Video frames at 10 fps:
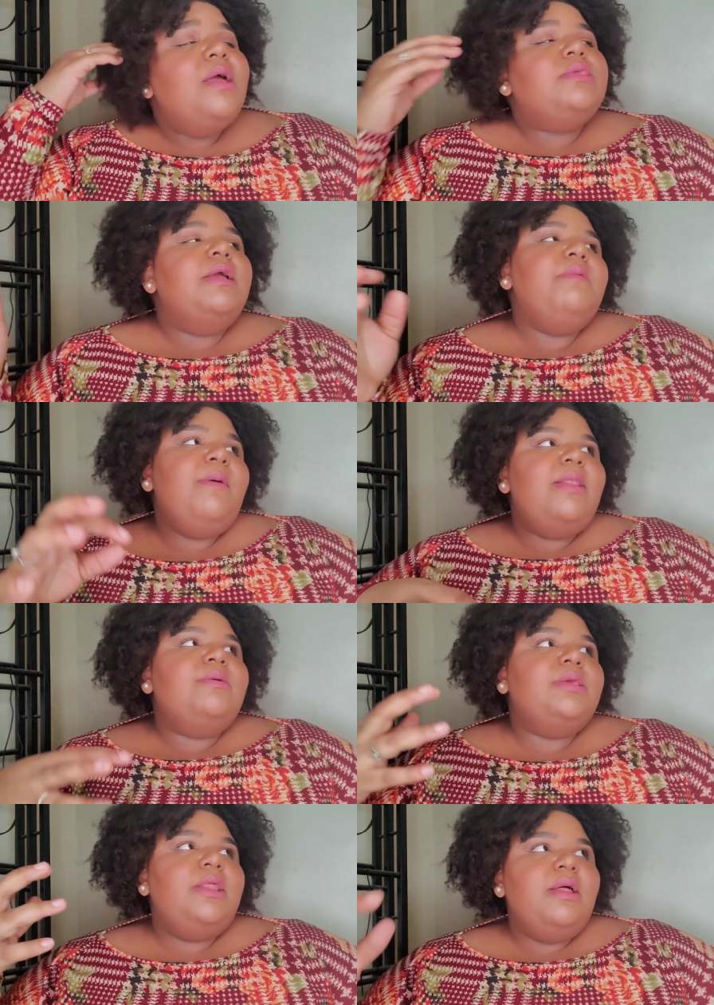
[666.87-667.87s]
Take me a while
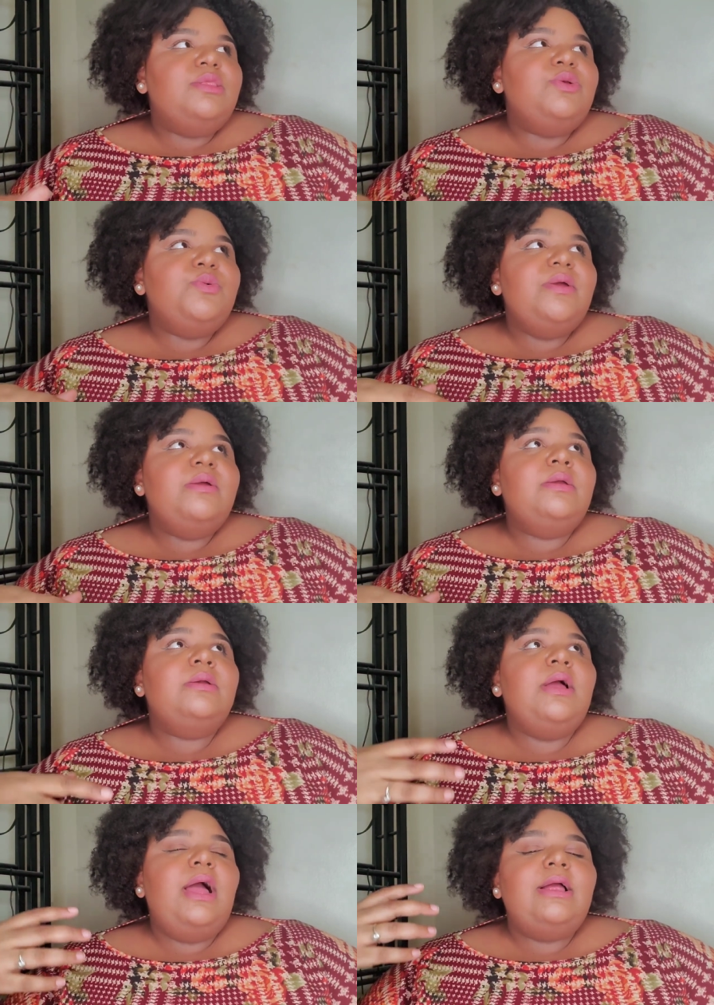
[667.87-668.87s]
to sit down and do it.
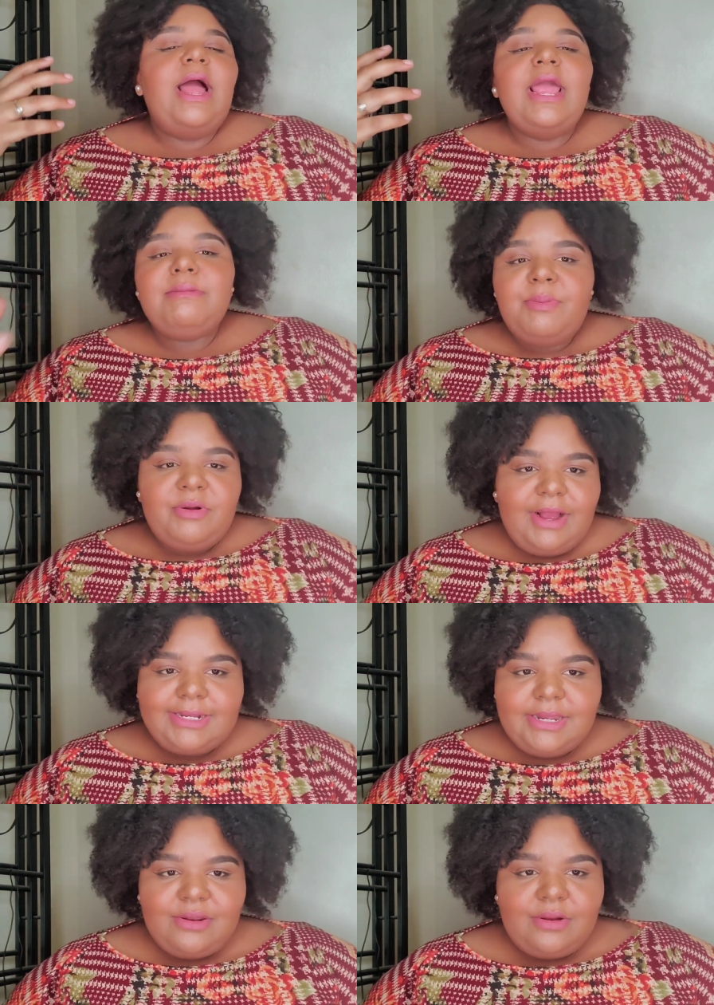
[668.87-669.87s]
I, I am a
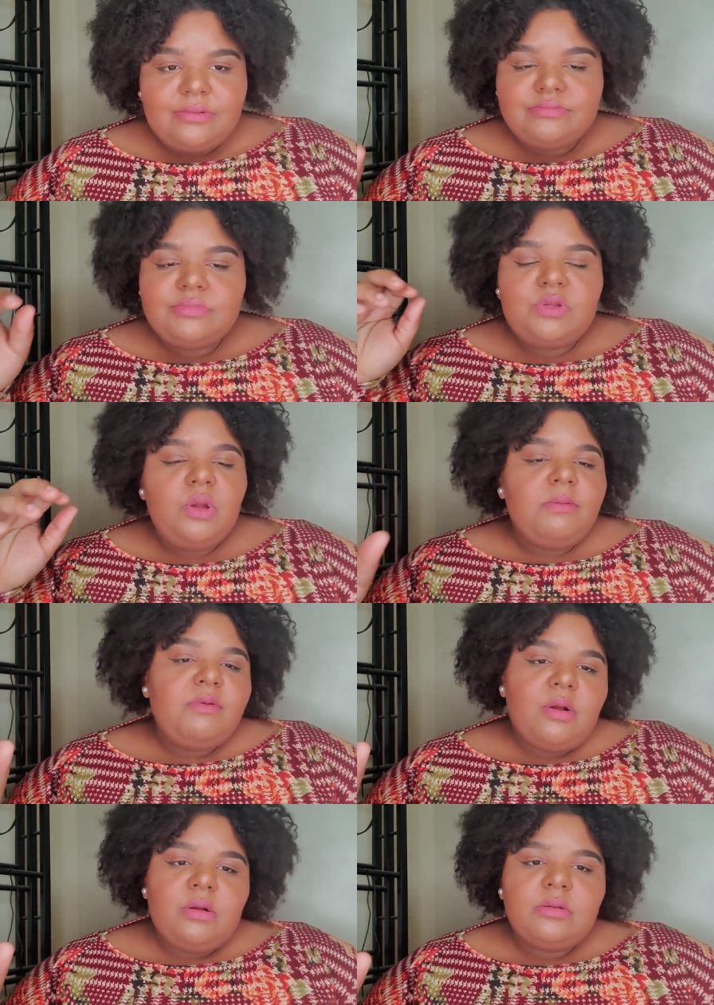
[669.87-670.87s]
procrastinator. Don't get me
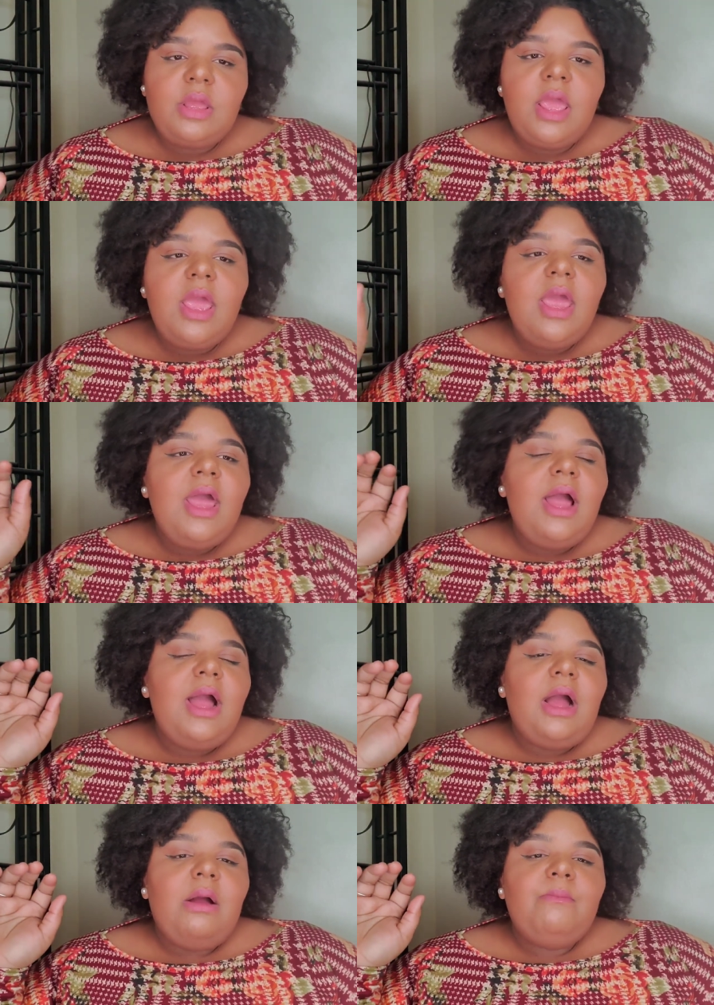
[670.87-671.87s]
wrong.
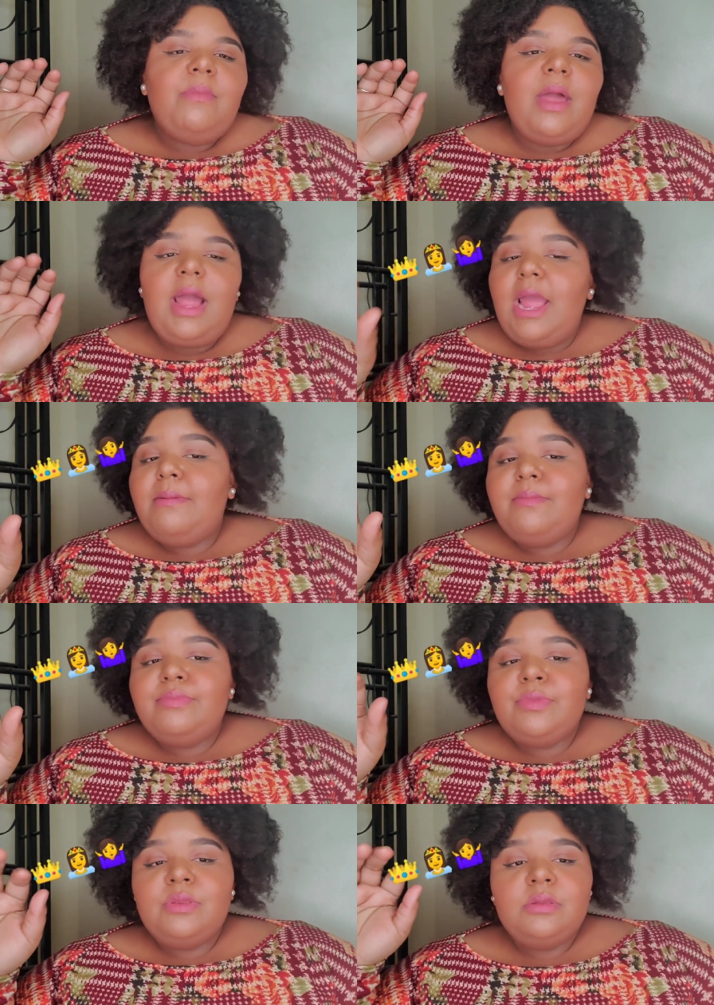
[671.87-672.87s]
Um,
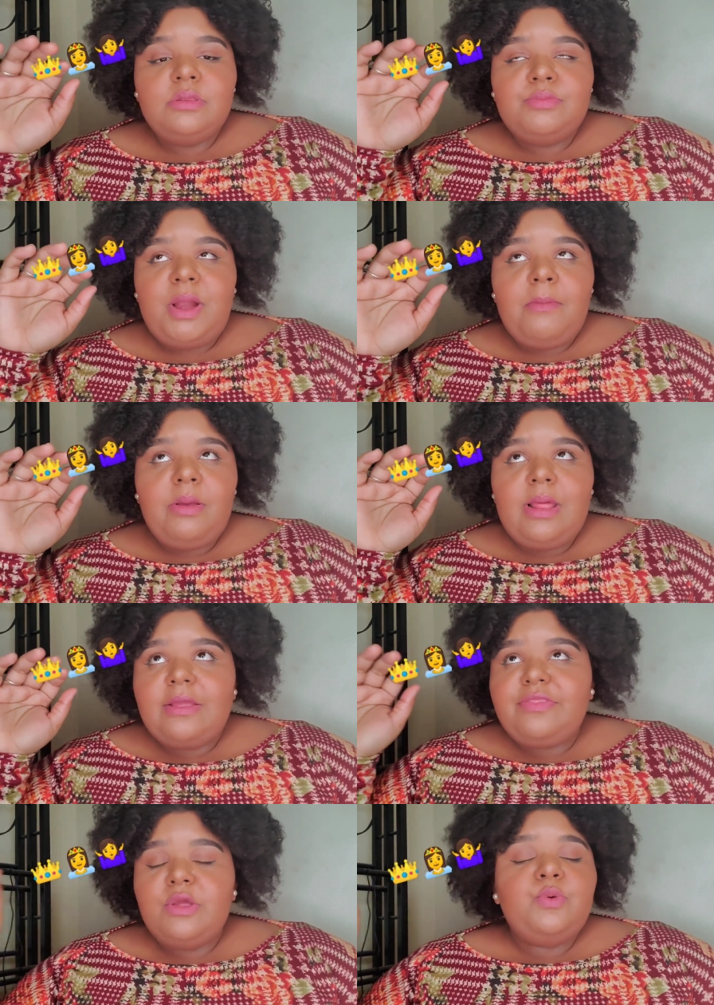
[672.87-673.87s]
I'm probably
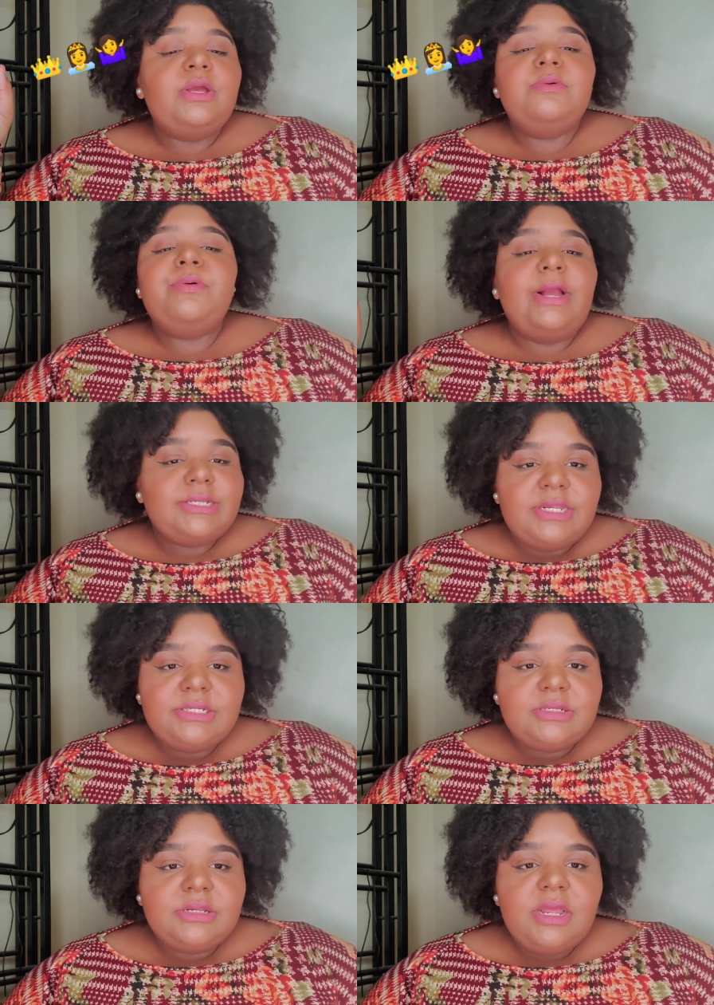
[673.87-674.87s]
like the queen of
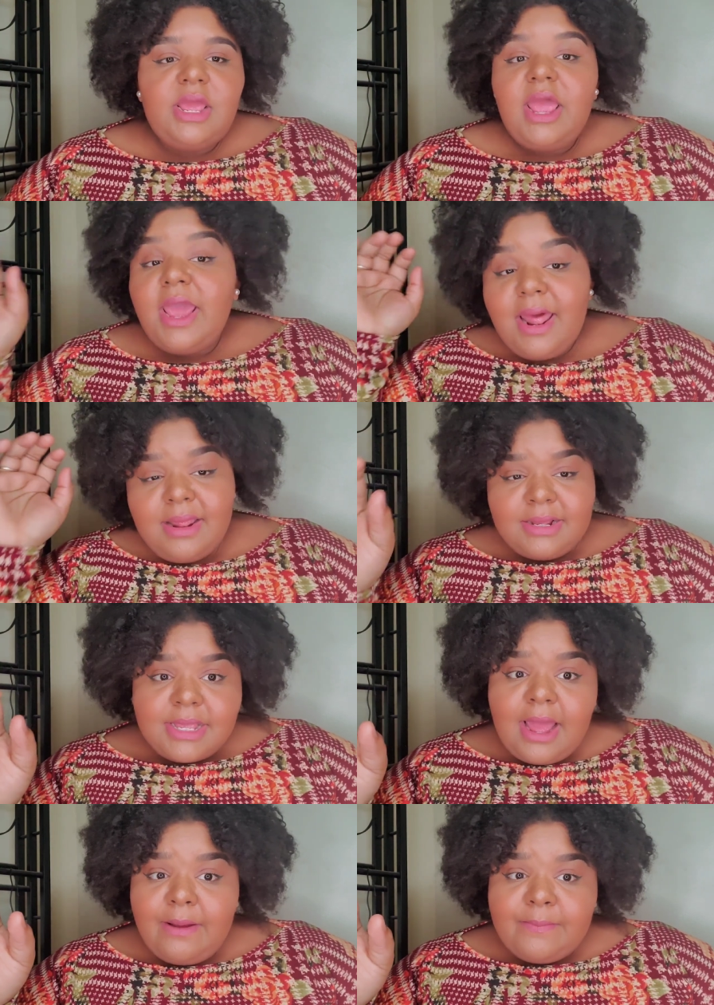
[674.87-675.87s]
procrastination, and I need to
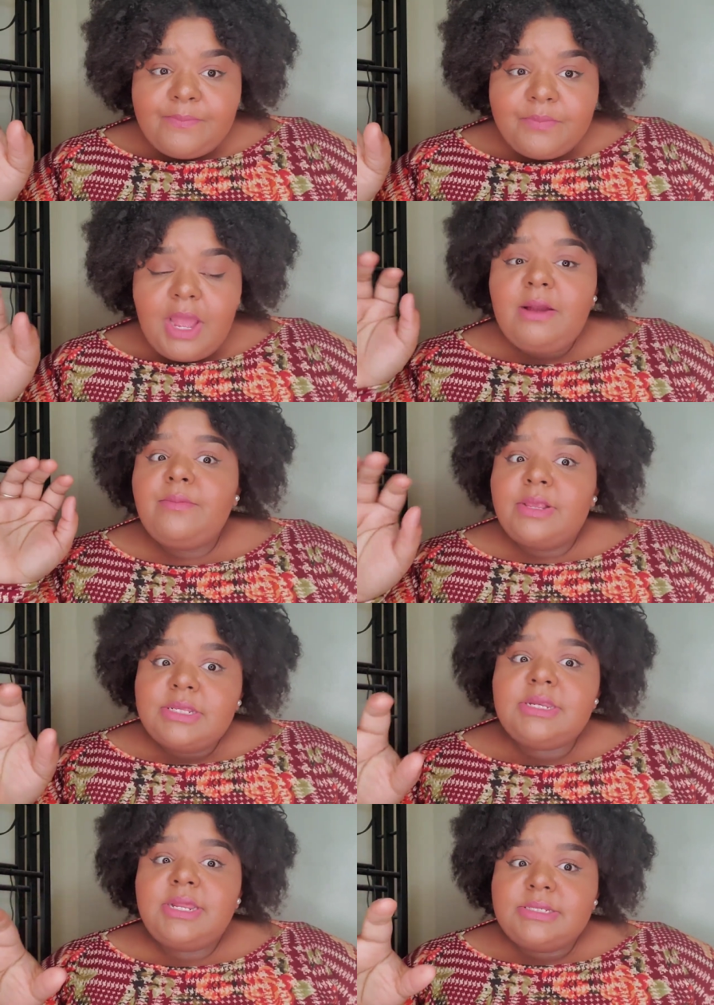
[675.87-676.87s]
stop. I, it's
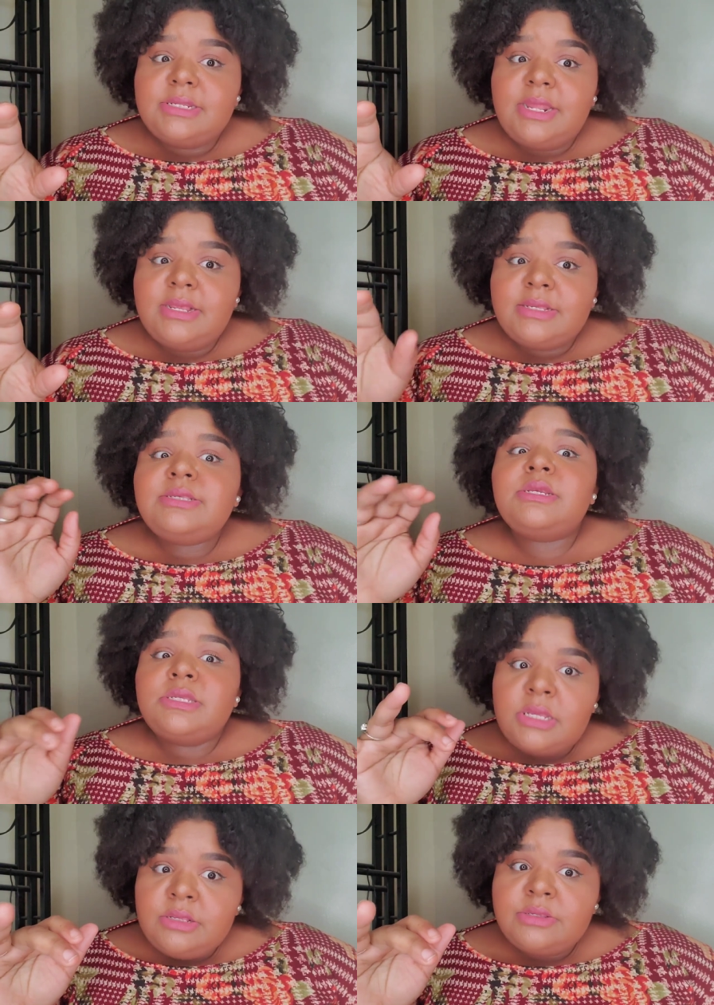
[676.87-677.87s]
an addiction, ladies. It's a
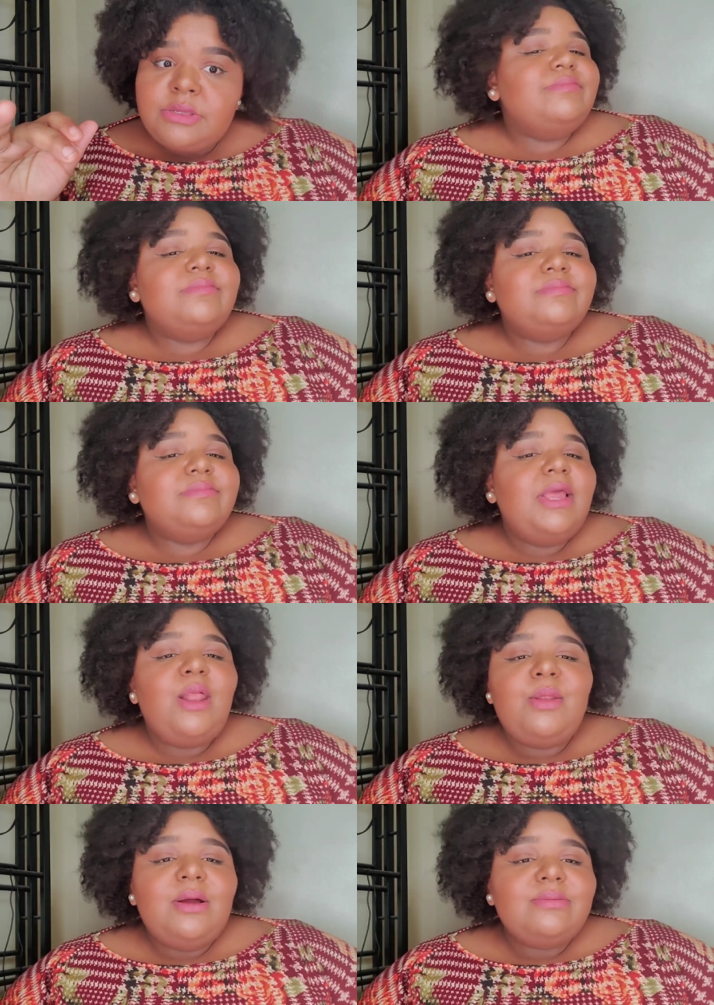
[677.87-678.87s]
disease. I
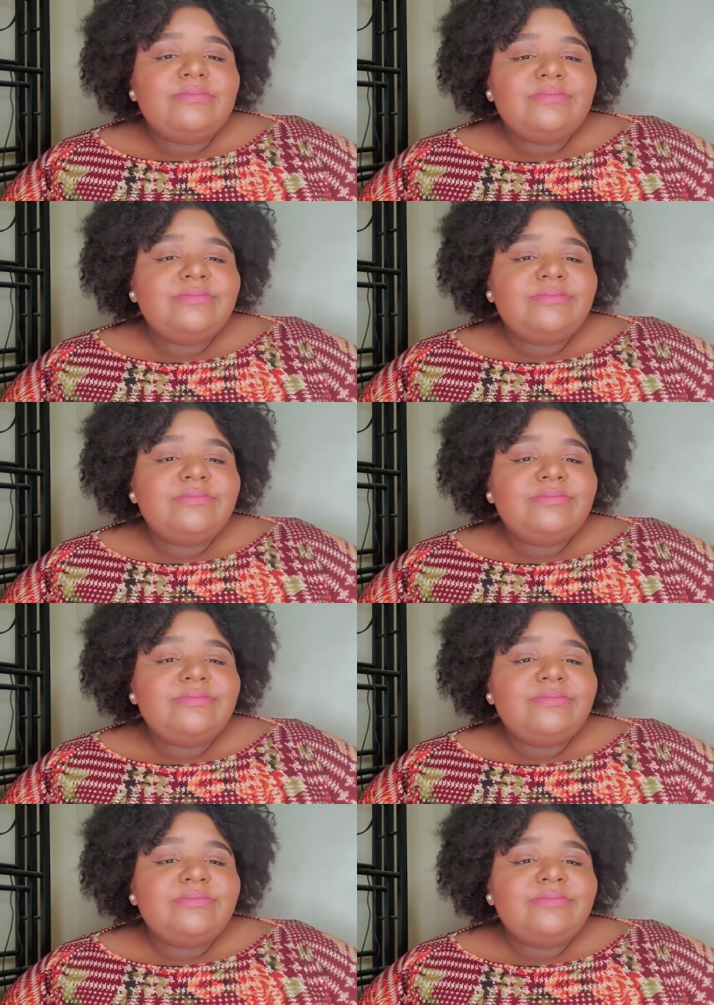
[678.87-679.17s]
don't know.